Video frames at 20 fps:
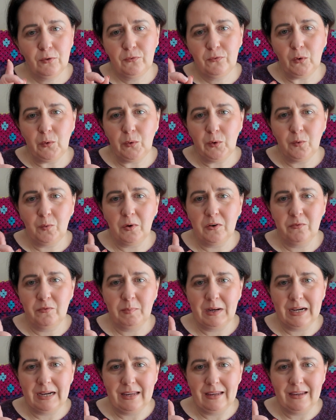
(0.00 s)
photo of
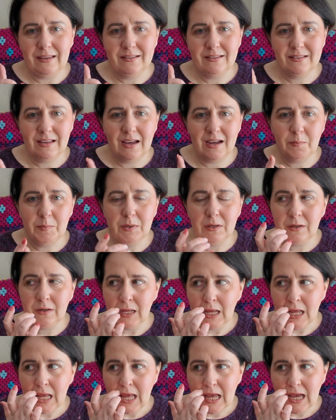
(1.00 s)
my Simon.
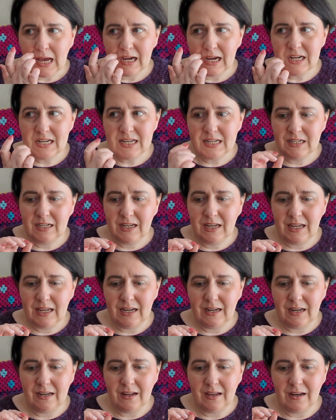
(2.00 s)
I did it
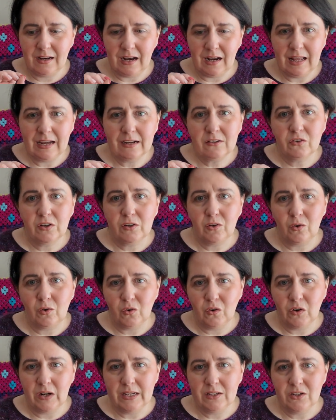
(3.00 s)
in an electric
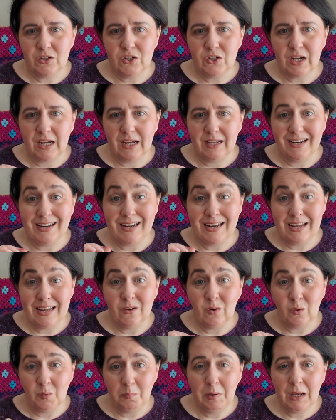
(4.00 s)
orange and a
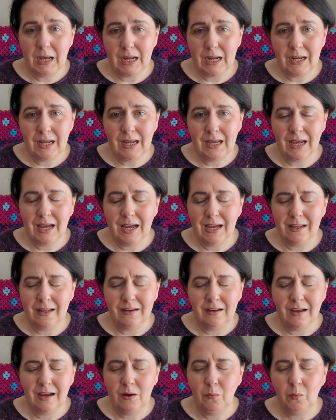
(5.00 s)
neon pink,
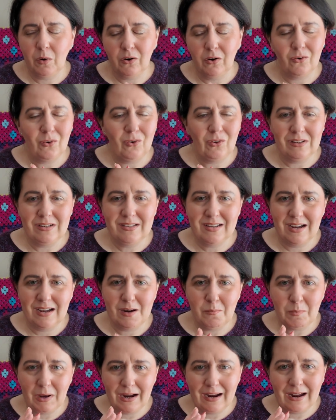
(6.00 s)
and I wear it all the
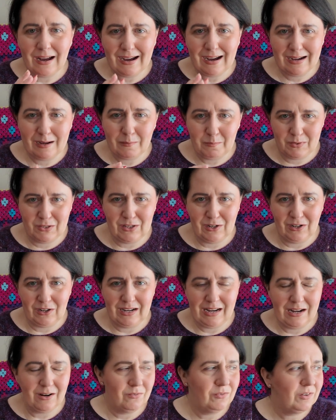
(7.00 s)
time. I
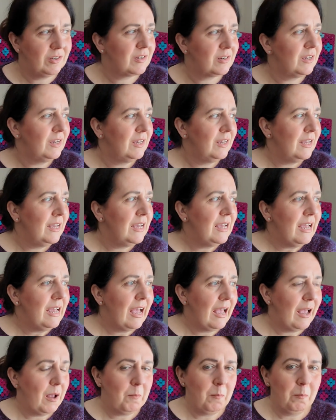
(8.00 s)
absolutely love it.
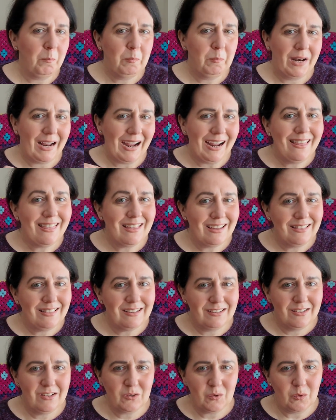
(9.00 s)
But I think
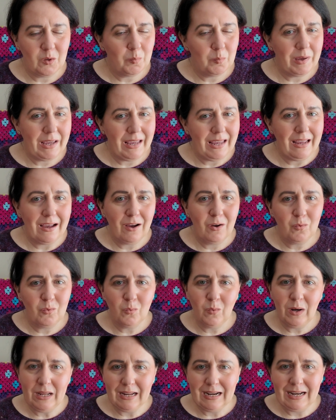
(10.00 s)
this is going to be a
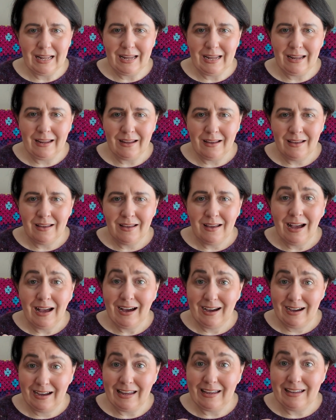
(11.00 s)
really
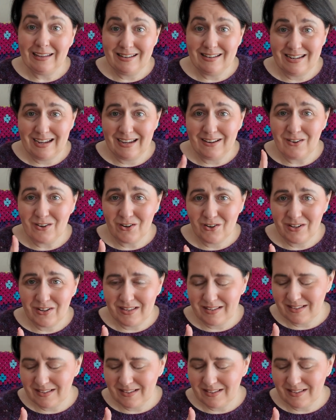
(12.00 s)
high contender to the